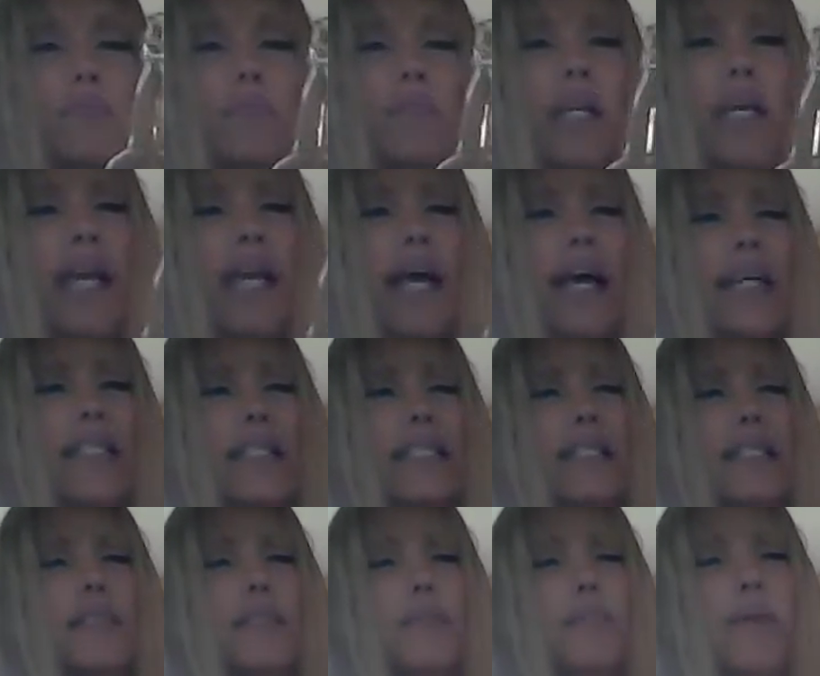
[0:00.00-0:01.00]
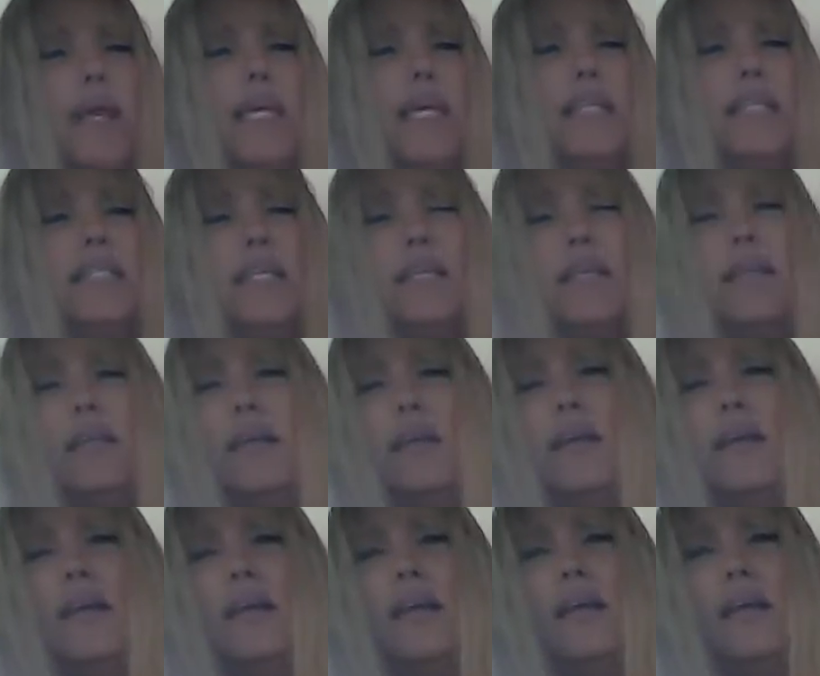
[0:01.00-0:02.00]
It has these amazing
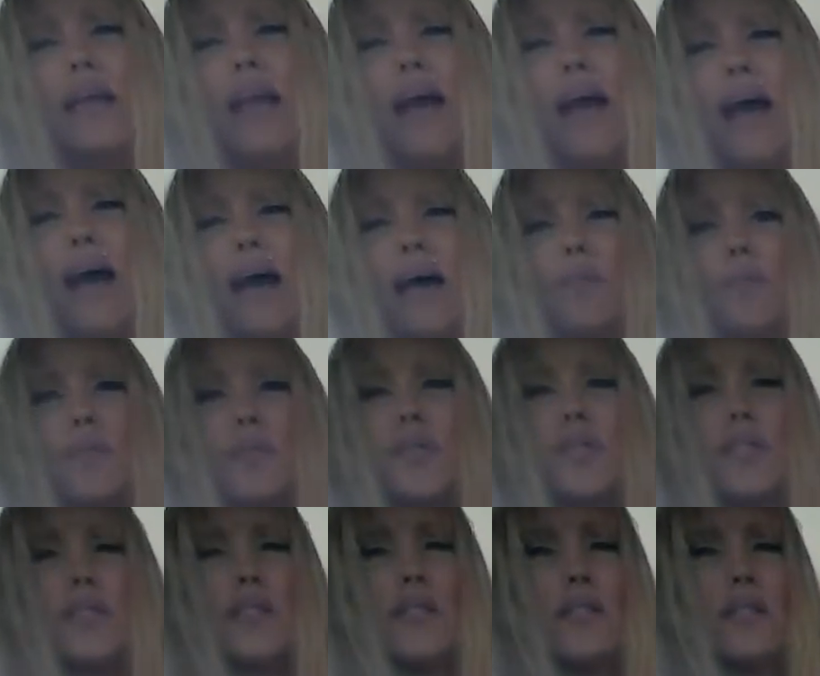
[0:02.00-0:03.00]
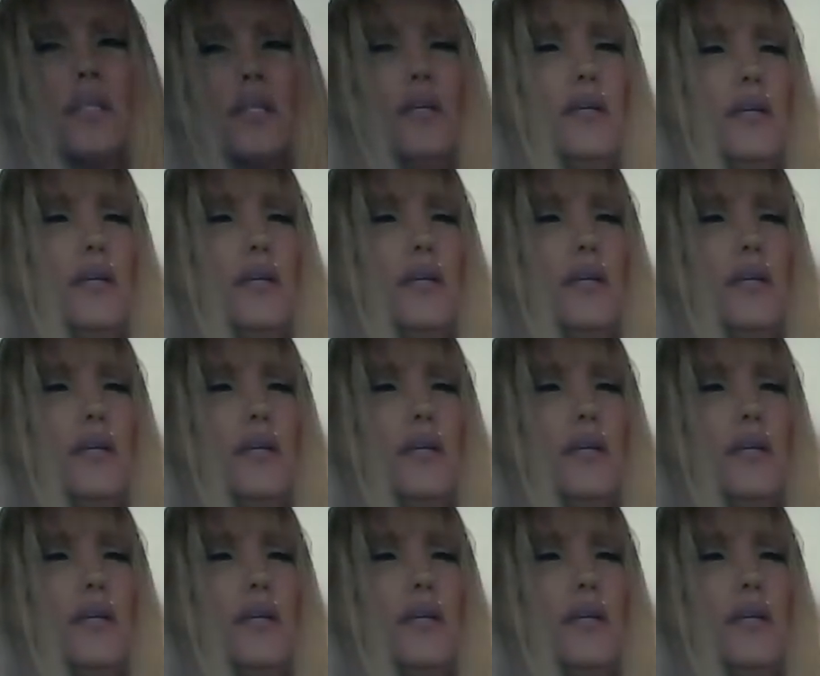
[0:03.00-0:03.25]
caps.